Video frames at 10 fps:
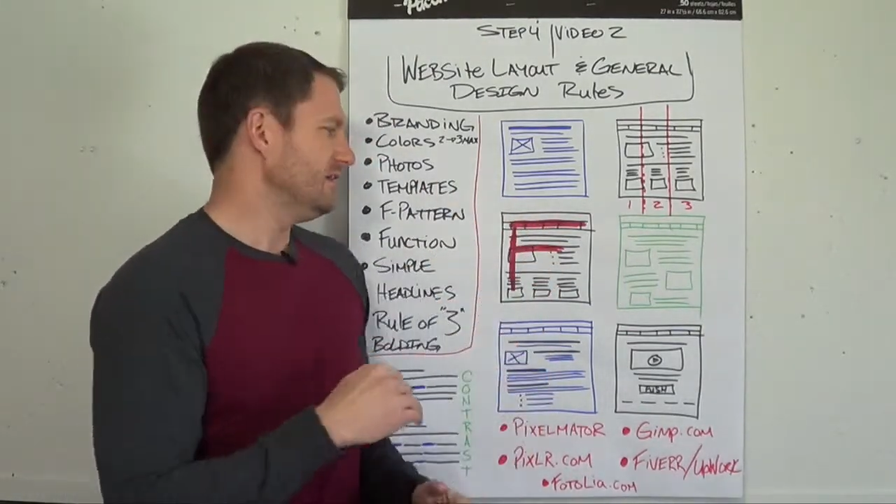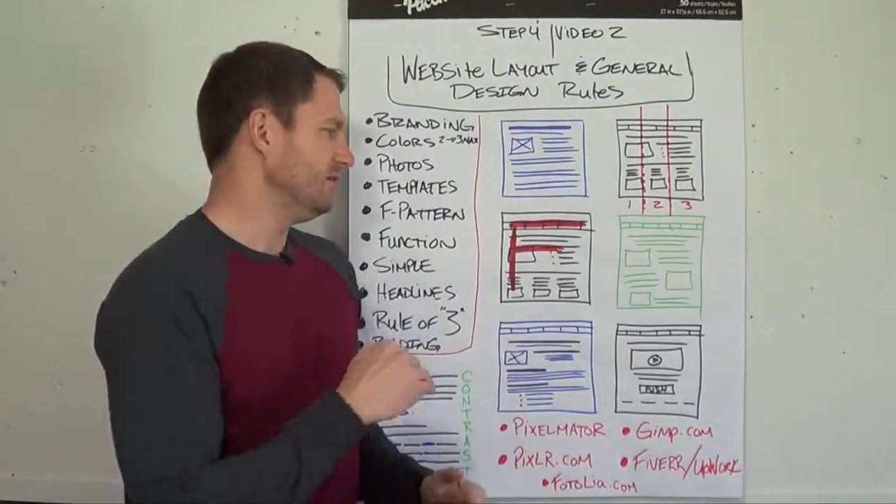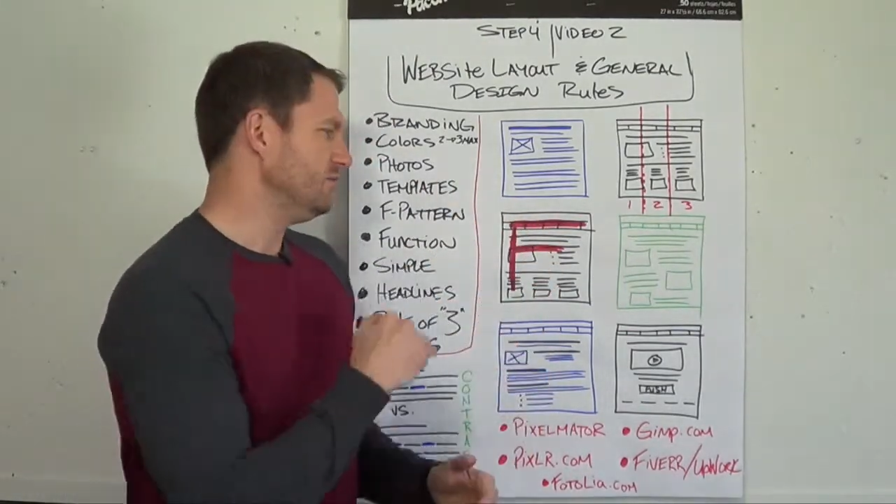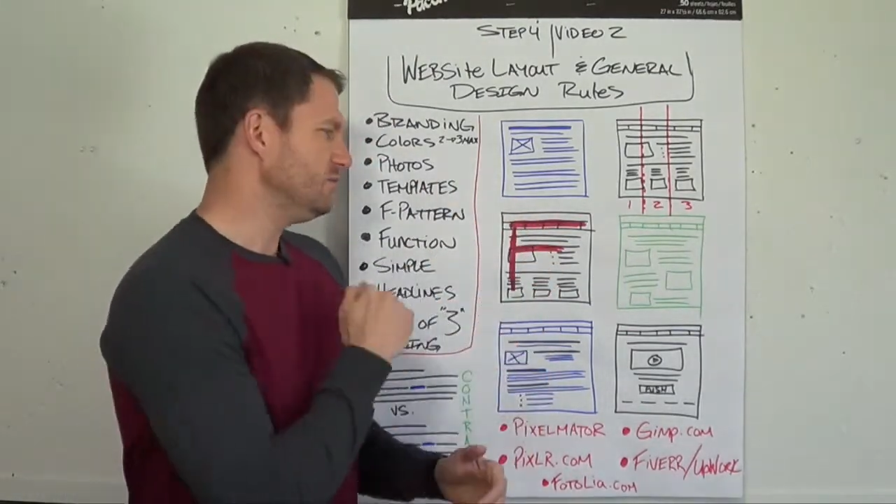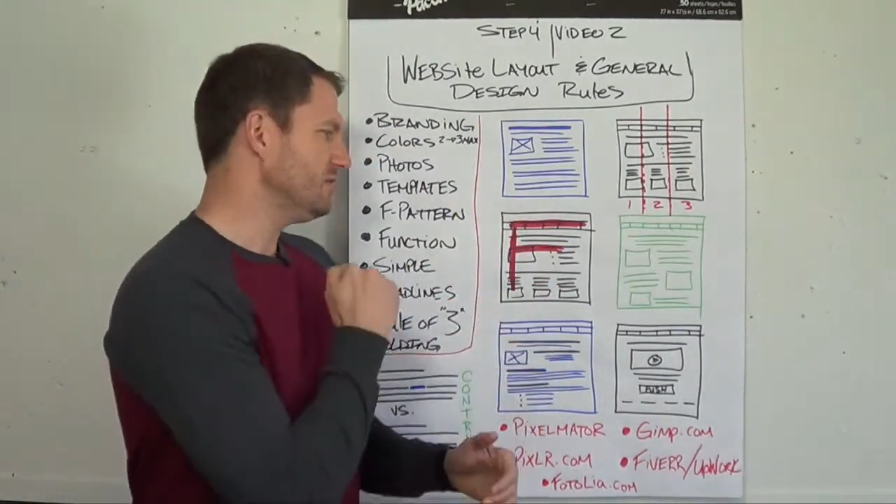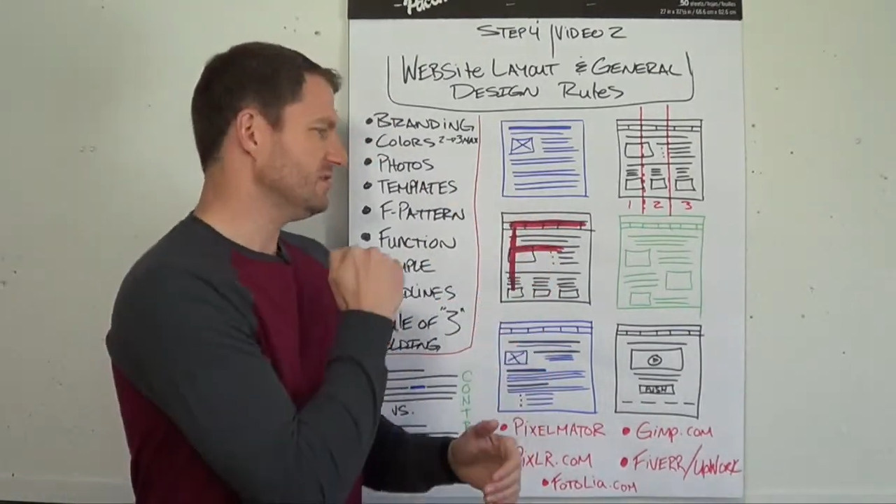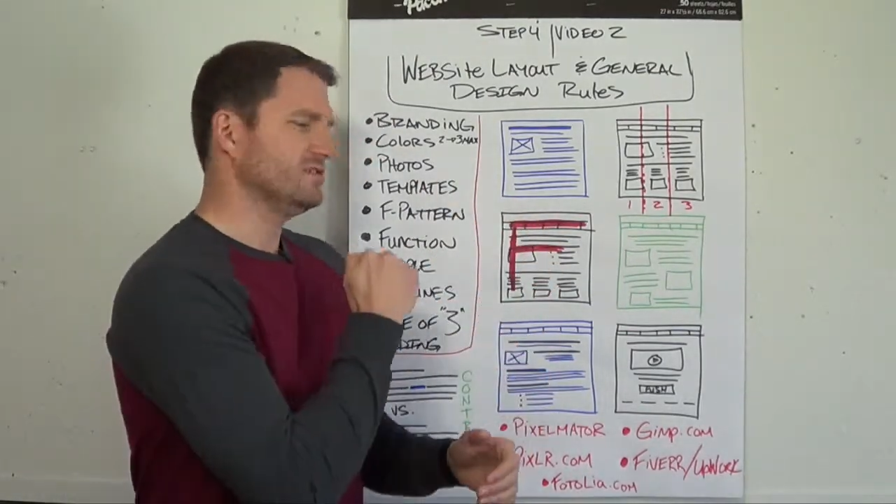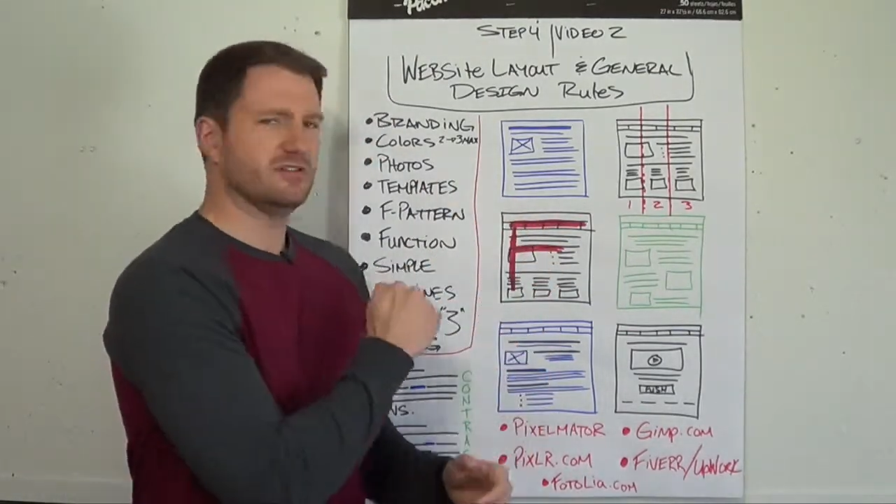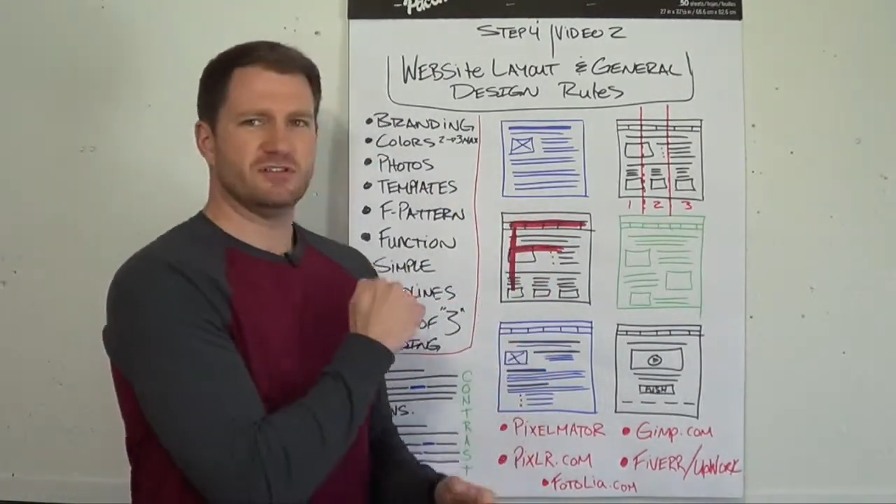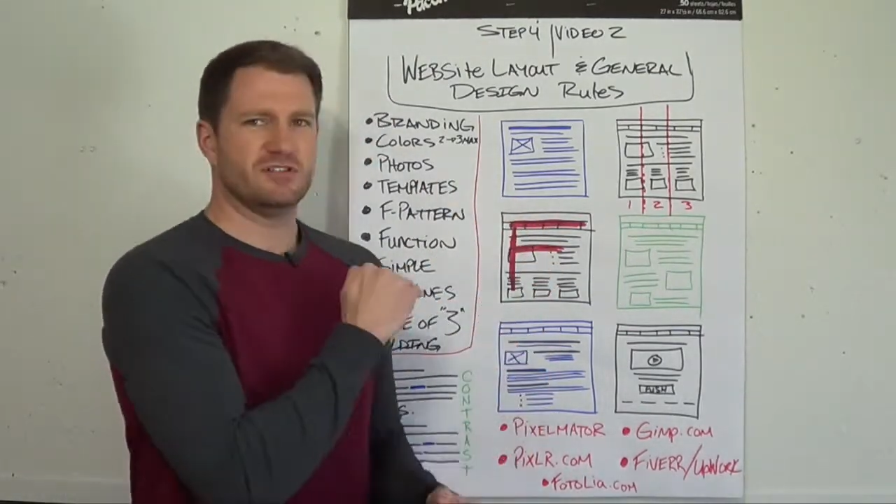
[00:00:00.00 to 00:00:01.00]
If you
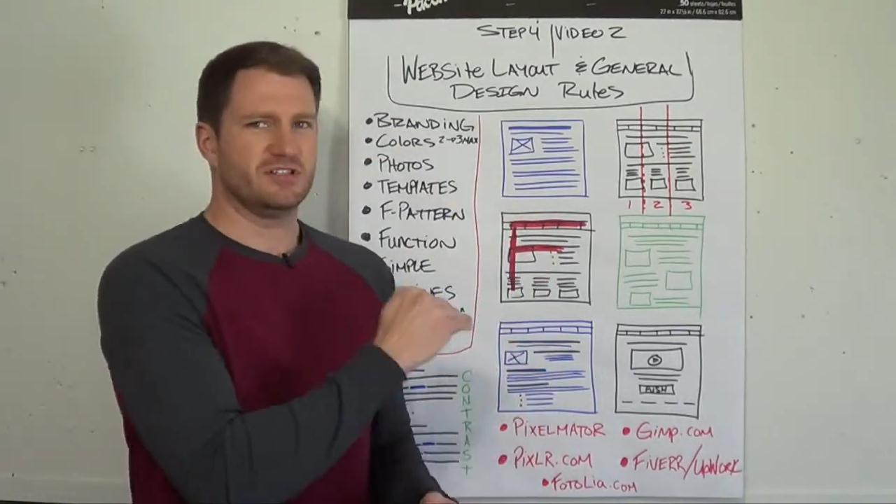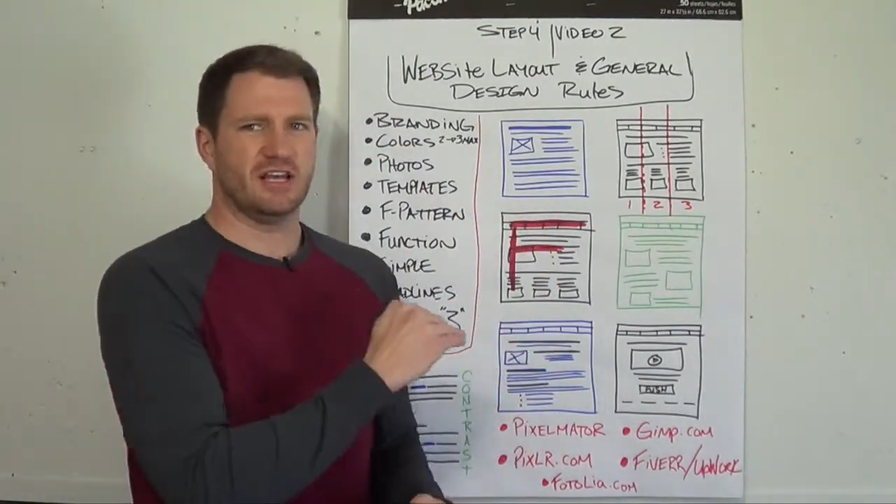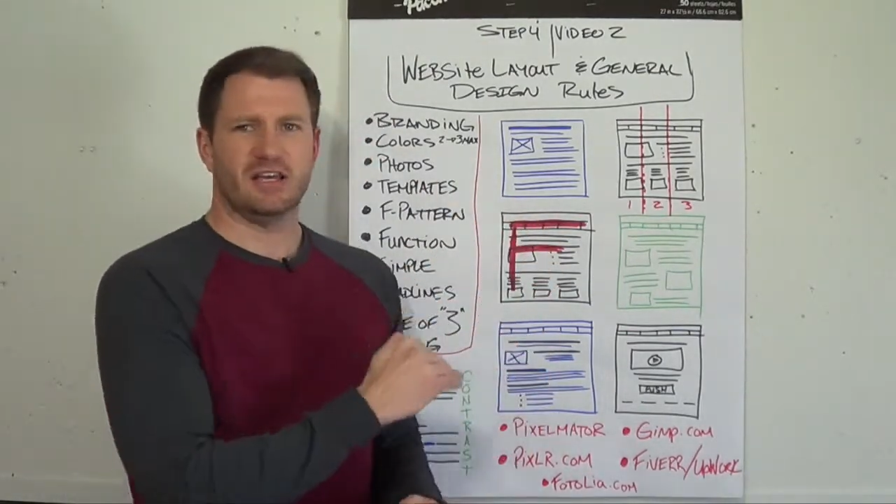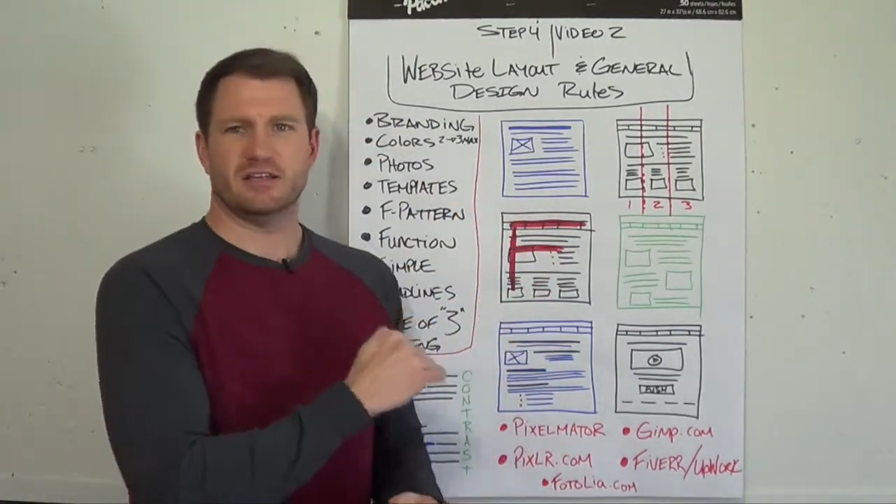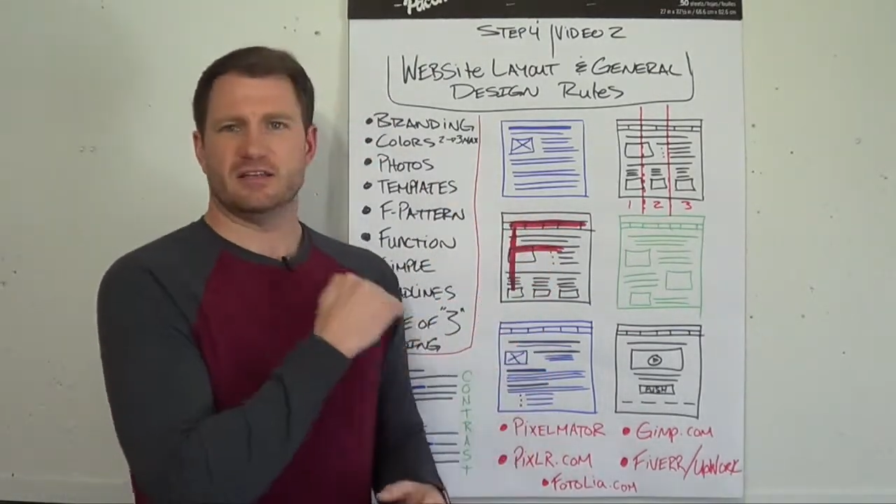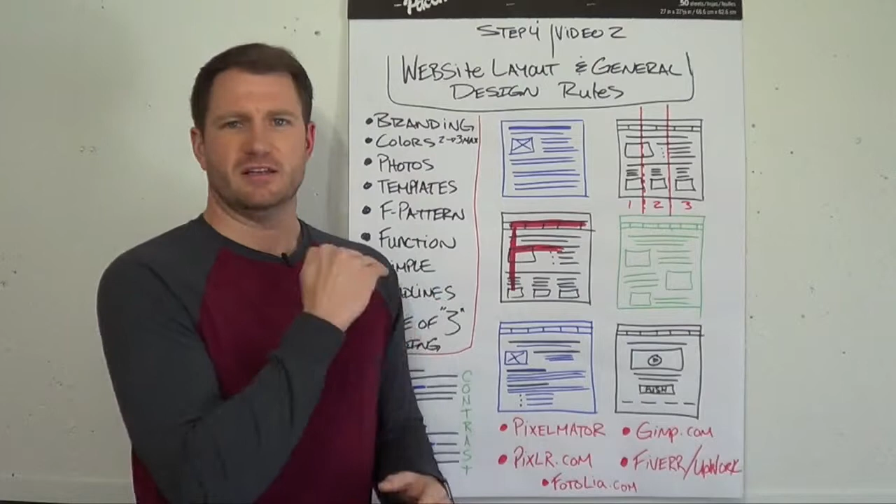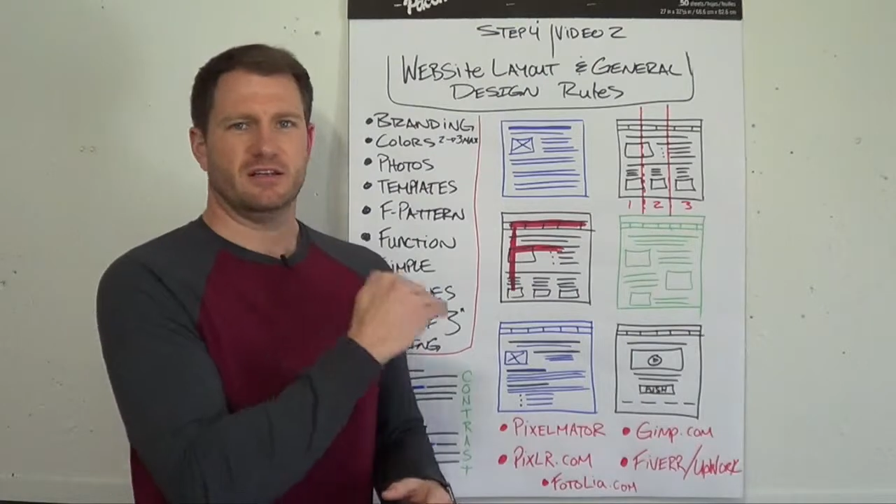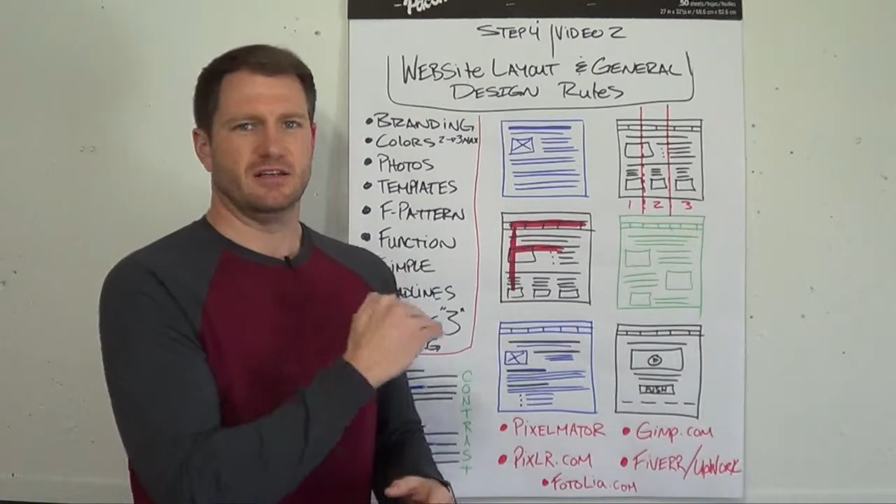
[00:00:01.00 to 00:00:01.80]
can say it